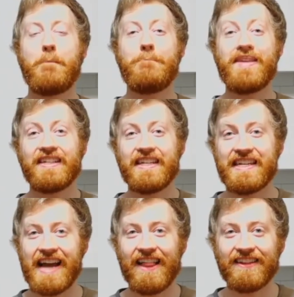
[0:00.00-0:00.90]

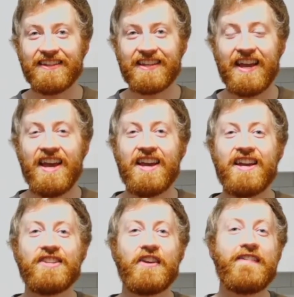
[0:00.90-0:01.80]
million.
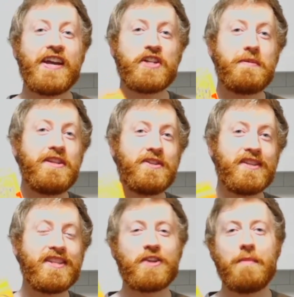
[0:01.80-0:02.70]
So I've actually been
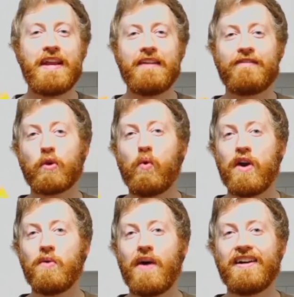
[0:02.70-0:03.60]
using the Scrub Daddy for
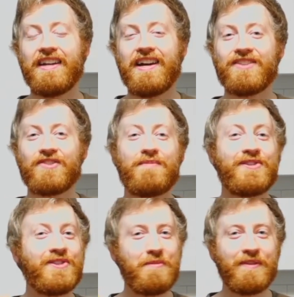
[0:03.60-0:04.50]
quite a while now, so I'm
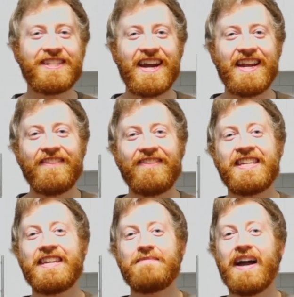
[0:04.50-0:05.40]
super excited
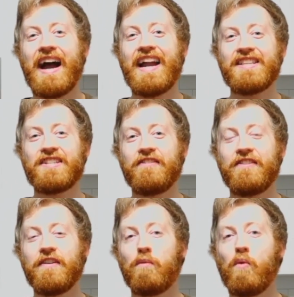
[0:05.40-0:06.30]
to give my honest
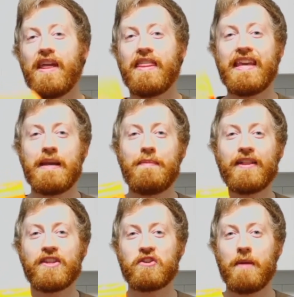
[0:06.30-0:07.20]
review of what I think
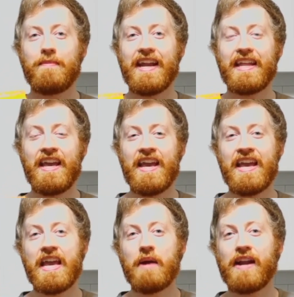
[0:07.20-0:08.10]
about the Scrub Daddy.
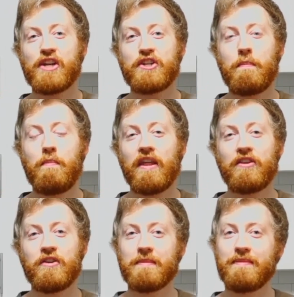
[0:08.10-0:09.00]
We're going to actually put it
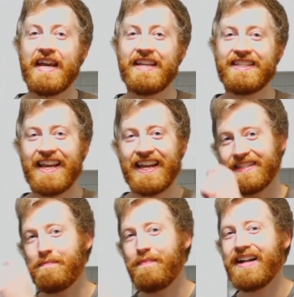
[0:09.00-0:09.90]
through some tests. I got
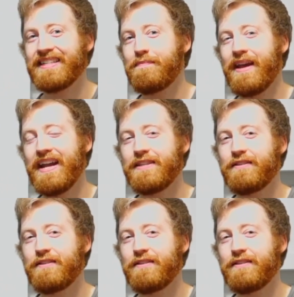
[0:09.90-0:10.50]
some pots and pans